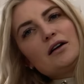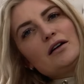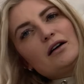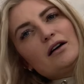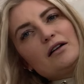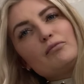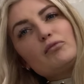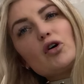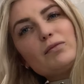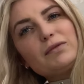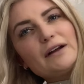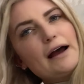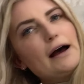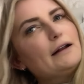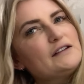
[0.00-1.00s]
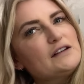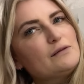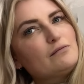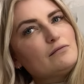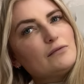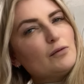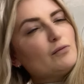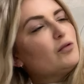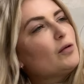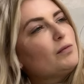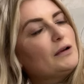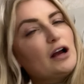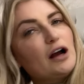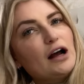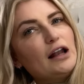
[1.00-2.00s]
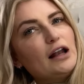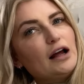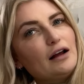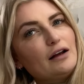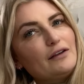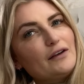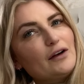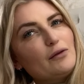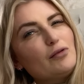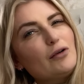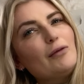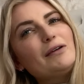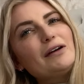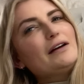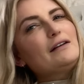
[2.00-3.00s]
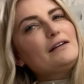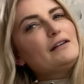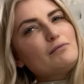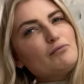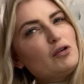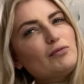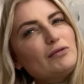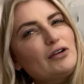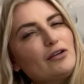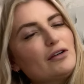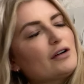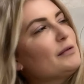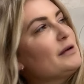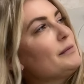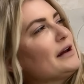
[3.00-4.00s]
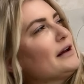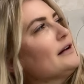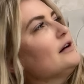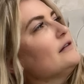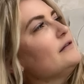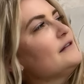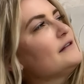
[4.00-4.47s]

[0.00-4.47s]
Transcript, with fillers: and probably adam and probably isla so probably probably not going to be big enough is